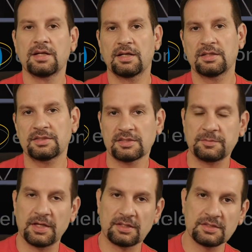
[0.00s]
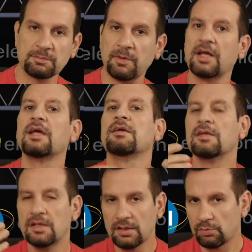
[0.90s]
And this SPI display
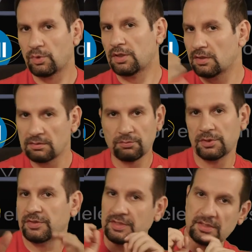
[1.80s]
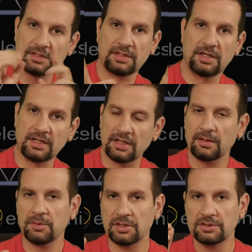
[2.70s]
will, when you send it like an
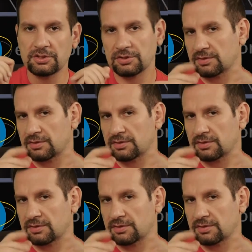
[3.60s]
image,